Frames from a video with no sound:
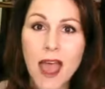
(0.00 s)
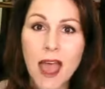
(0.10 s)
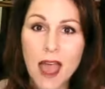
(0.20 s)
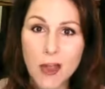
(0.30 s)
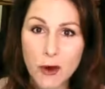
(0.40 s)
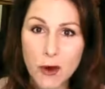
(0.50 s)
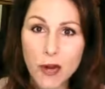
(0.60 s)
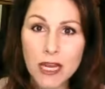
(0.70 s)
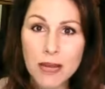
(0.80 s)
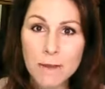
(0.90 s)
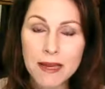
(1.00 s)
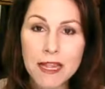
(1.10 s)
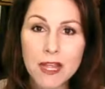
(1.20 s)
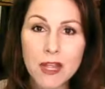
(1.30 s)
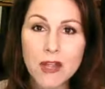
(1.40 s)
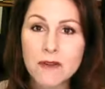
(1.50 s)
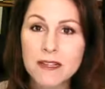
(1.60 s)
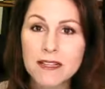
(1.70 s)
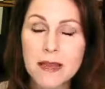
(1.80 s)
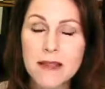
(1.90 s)
you're earning money, your
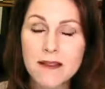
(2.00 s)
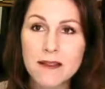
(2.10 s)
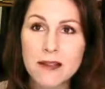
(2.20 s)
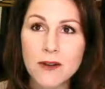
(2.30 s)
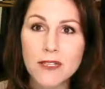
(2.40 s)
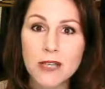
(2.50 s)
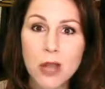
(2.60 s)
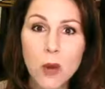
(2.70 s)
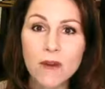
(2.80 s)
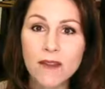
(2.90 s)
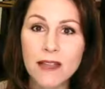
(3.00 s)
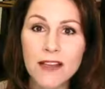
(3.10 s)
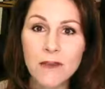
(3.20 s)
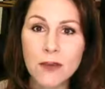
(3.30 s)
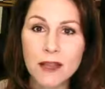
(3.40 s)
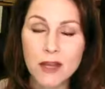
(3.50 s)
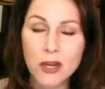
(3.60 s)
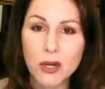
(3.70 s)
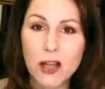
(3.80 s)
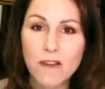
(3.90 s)
expenses are as low as they'll ever be in
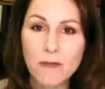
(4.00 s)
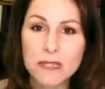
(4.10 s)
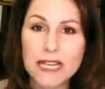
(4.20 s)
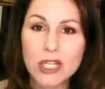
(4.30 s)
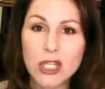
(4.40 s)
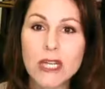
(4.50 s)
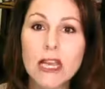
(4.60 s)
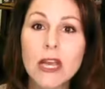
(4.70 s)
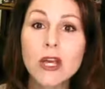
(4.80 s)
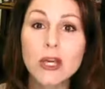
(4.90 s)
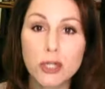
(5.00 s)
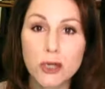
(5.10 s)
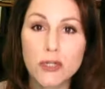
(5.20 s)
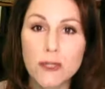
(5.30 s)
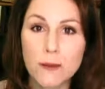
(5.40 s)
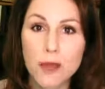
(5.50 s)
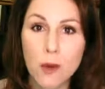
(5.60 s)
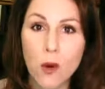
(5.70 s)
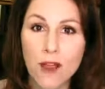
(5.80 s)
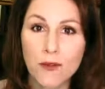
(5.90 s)
your life potentially. Do something
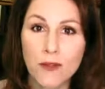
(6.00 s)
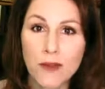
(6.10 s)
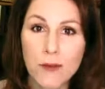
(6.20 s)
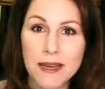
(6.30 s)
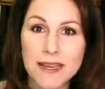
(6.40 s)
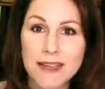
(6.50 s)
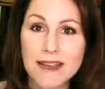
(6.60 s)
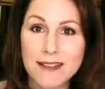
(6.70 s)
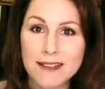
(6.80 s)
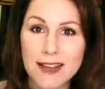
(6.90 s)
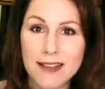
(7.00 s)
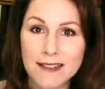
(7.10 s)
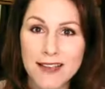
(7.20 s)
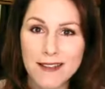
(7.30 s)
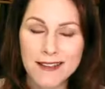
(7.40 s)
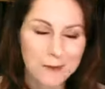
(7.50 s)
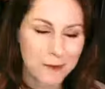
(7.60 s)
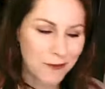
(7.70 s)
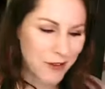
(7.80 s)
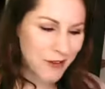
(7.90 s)
wise with your money. Start saving some
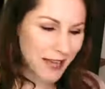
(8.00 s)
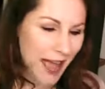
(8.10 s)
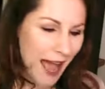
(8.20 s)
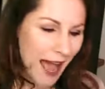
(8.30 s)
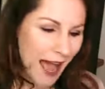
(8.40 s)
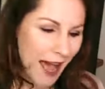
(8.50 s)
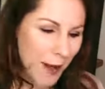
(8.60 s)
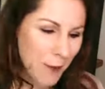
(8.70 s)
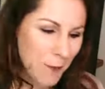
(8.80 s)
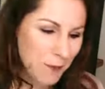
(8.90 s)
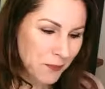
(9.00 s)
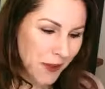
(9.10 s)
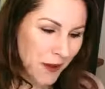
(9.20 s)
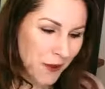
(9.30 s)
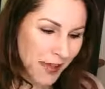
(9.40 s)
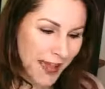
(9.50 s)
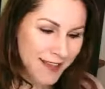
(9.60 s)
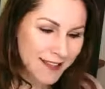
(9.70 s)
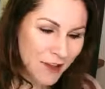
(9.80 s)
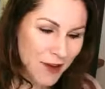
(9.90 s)
of it. Um, okay,
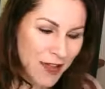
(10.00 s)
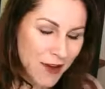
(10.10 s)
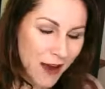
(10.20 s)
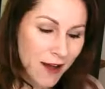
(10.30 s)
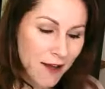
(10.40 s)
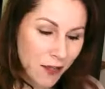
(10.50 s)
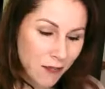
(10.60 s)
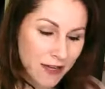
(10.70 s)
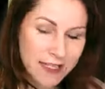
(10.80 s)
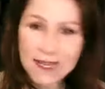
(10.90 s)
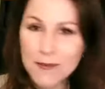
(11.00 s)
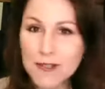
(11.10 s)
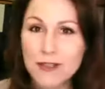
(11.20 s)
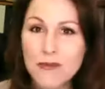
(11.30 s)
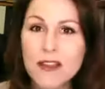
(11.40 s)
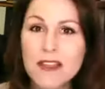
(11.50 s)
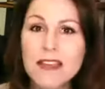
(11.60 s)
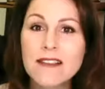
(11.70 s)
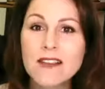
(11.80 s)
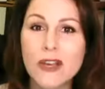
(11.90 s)
so here are three tips three
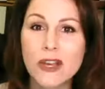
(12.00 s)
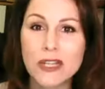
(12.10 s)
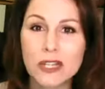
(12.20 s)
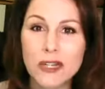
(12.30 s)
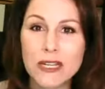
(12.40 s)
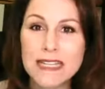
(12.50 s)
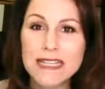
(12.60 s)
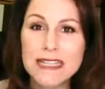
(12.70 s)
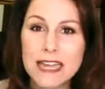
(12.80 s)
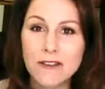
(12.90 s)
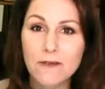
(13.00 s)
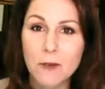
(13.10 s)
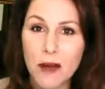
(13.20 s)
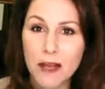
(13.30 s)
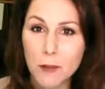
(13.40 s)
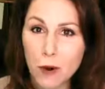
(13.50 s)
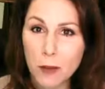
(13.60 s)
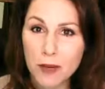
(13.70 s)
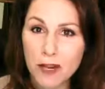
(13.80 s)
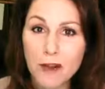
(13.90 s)
things that you can do instead of buying a
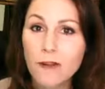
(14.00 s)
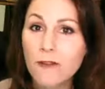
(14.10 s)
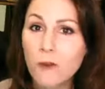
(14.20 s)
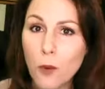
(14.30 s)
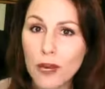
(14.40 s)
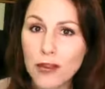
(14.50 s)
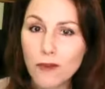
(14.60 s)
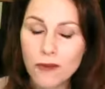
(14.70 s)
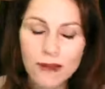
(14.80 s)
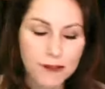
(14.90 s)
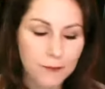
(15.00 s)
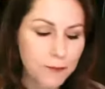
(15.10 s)
property for whatever reason,